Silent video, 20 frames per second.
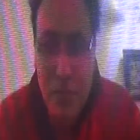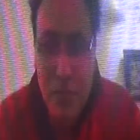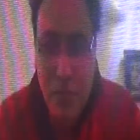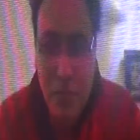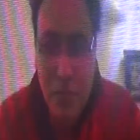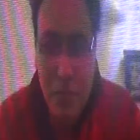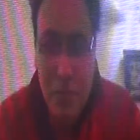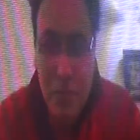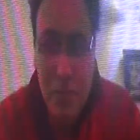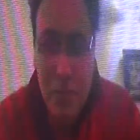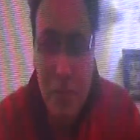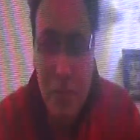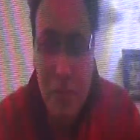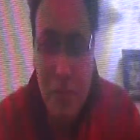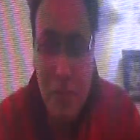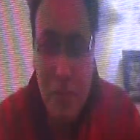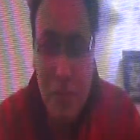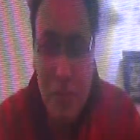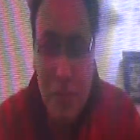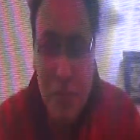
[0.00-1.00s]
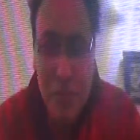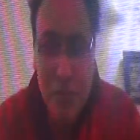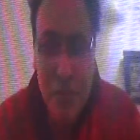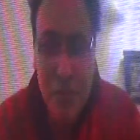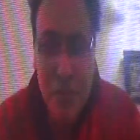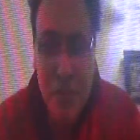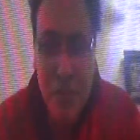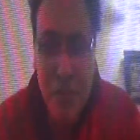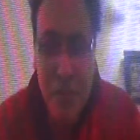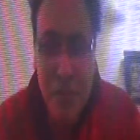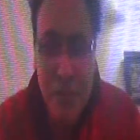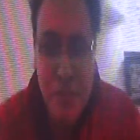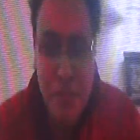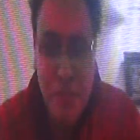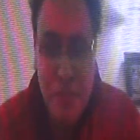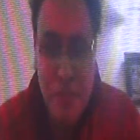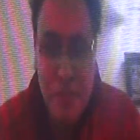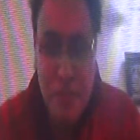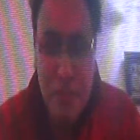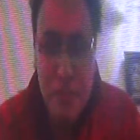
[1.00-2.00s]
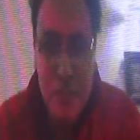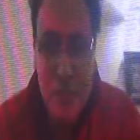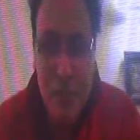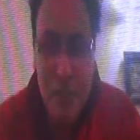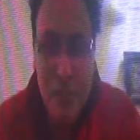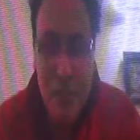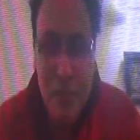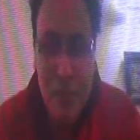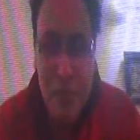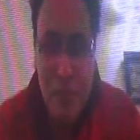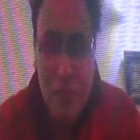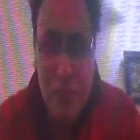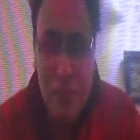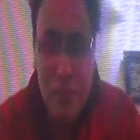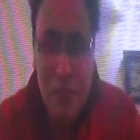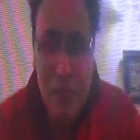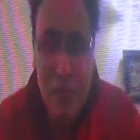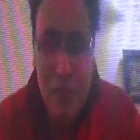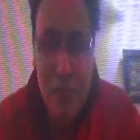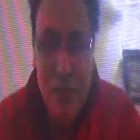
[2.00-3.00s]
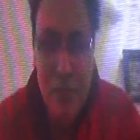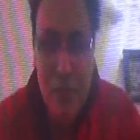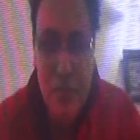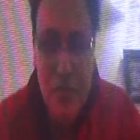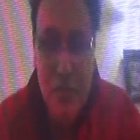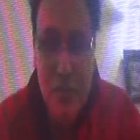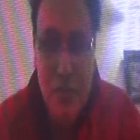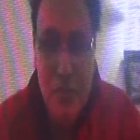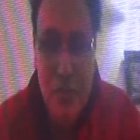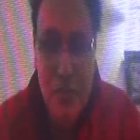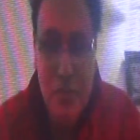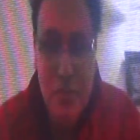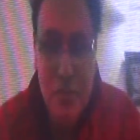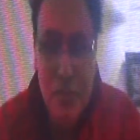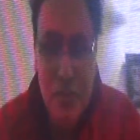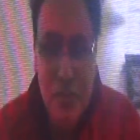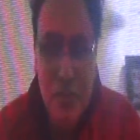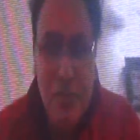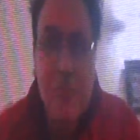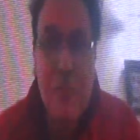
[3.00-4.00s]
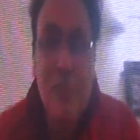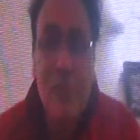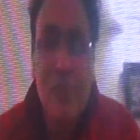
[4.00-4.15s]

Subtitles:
Nothing is said.